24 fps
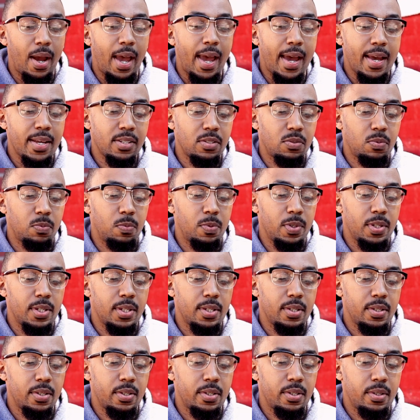As
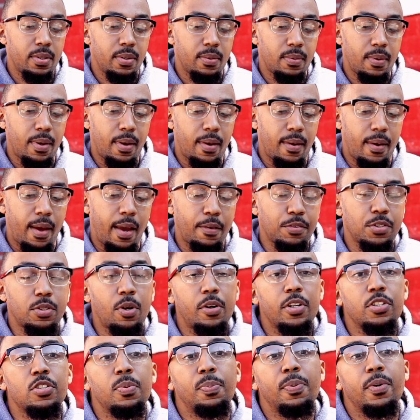we have
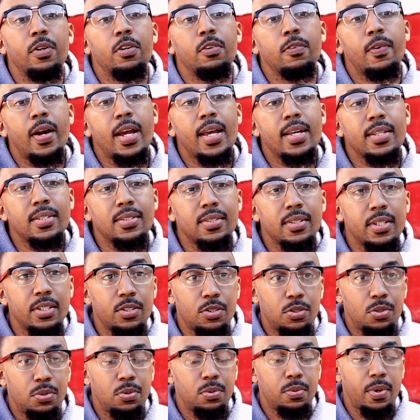started to progress
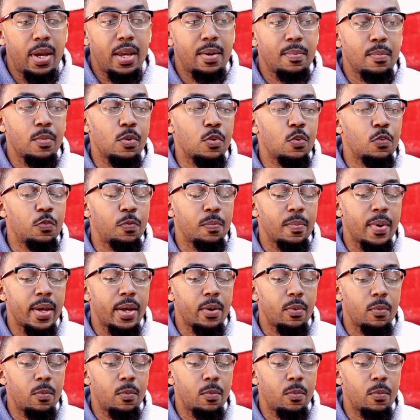into a movement